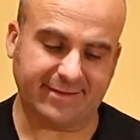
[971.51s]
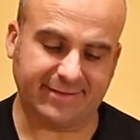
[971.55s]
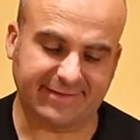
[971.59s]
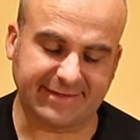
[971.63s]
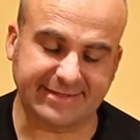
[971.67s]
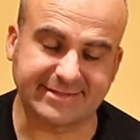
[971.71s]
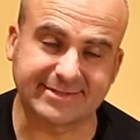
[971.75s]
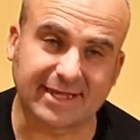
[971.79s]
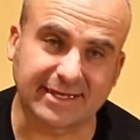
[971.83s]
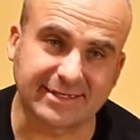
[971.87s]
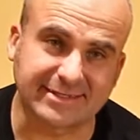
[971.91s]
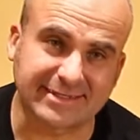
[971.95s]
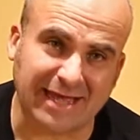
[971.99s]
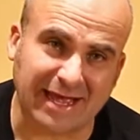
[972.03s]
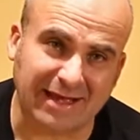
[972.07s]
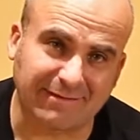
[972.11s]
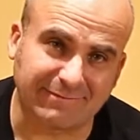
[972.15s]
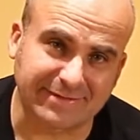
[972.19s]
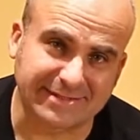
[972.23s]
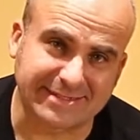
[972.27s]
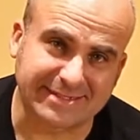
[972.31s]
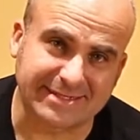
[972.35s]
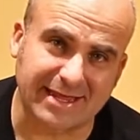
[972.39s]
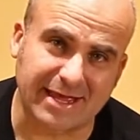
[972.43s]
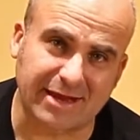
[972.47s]
In this case, I
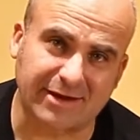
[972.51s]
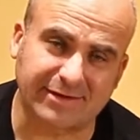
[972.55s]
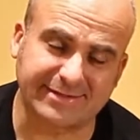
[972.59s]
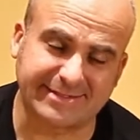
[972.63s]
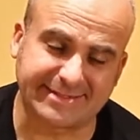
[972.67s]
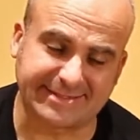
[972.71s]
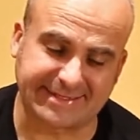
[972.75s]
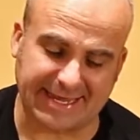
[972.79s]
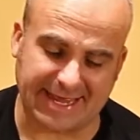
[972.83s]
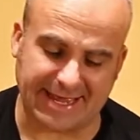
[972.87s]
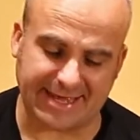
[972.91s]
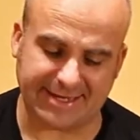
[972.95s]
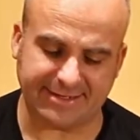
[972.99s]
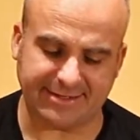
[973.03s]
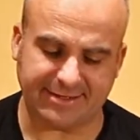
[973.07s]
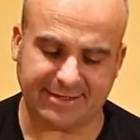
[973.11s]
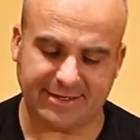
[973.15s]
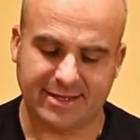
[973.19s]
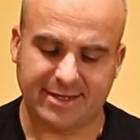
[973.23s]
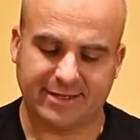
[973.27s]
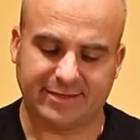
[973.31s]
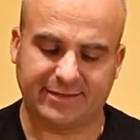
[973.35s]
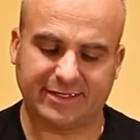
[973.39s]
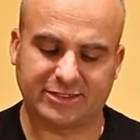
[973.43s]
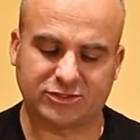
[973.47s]
have a snare stand
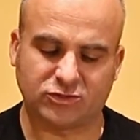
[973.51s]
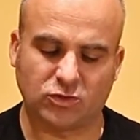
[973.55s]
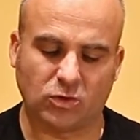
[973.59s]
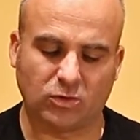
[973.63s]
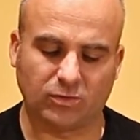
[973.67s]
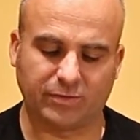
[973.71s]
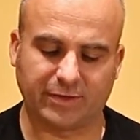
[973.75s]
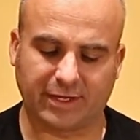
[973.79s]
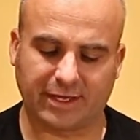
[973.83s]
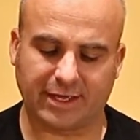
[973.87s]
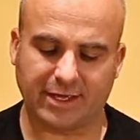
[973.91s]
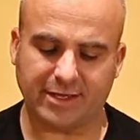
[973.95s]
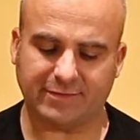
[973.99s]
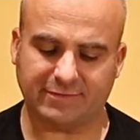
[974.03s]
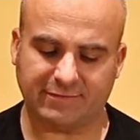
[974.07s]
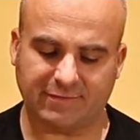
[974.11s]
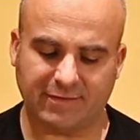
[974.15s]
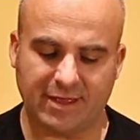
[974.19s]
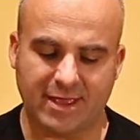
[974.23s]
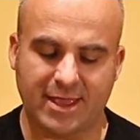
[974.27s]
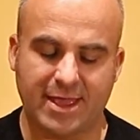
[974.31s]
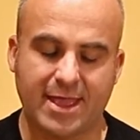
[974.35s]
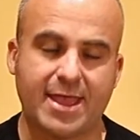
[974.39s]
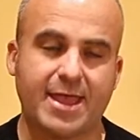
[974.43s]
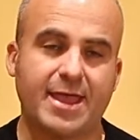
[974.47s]
that's holding it,
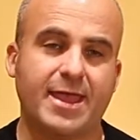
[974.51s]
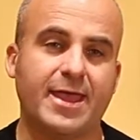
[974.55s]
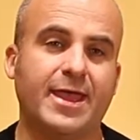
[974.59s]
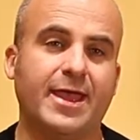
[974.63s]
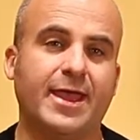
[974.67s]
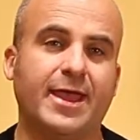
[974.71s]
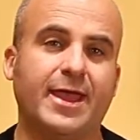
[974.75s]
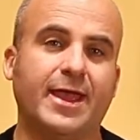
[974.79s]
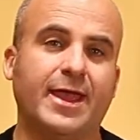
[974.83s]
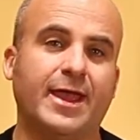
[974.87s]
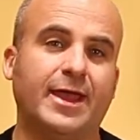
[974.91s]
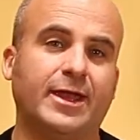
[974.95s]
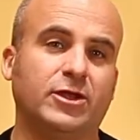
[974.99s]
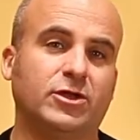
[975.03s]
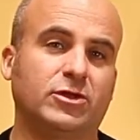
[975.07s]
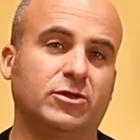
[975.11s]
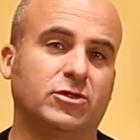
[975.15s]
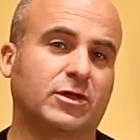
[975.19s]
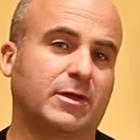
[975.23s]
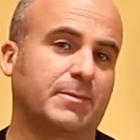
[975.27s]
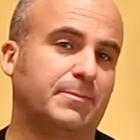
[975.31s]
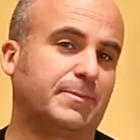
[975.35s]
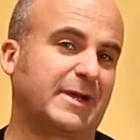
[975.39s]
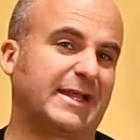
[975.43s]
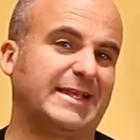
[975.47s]
and
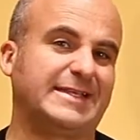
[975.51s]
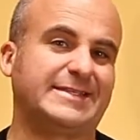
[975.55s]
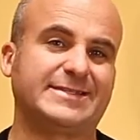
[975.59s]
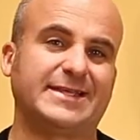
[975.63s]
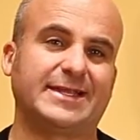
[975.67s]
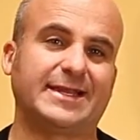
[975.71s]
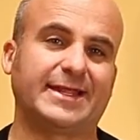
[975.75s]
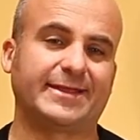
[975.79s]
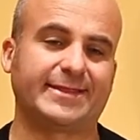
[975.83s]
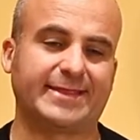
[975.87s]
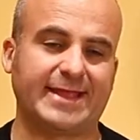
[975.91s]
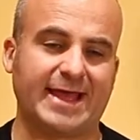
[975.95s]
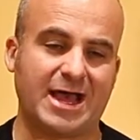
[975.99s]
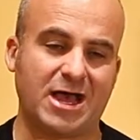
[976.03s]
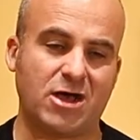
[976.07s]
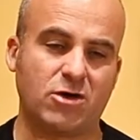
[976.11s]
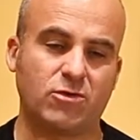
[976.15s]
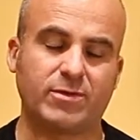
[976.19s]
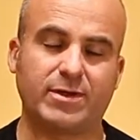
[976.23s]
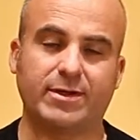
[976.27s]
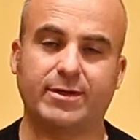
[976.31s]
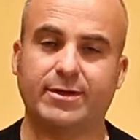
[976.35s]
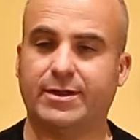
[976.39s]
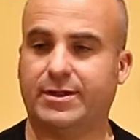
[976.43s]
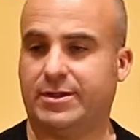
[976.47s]
you can play sitting
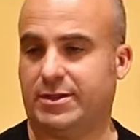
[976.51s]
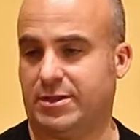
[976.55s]
down